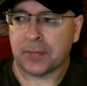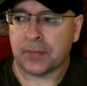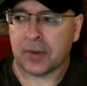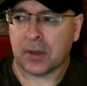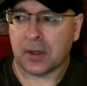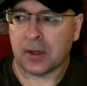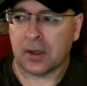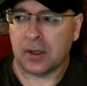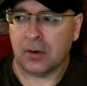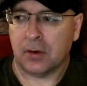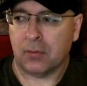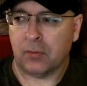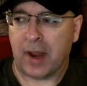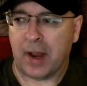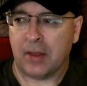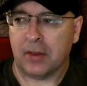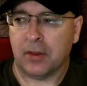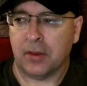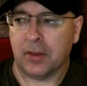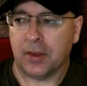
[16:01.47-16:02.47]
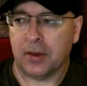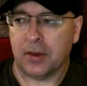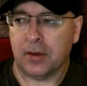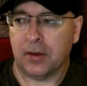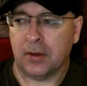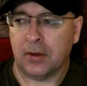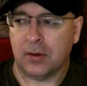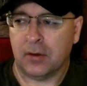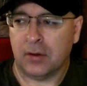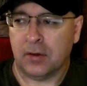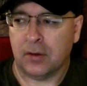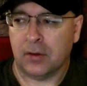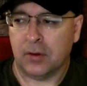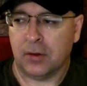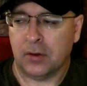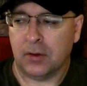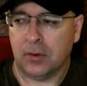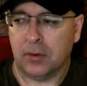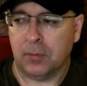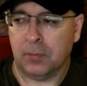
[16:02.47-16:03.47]
rather than
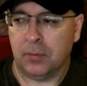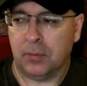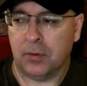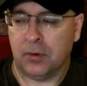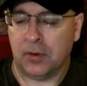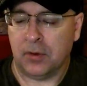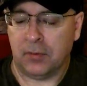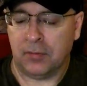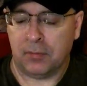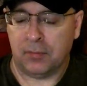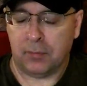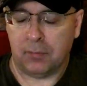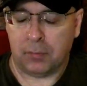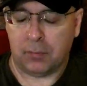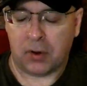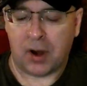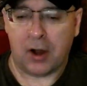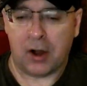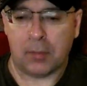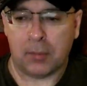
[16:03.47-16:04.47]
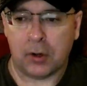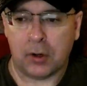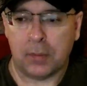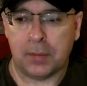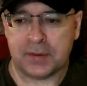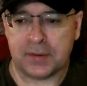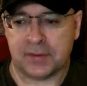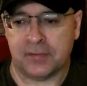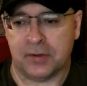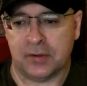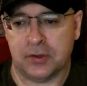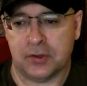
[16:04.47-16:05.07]
the prior purpose of the job.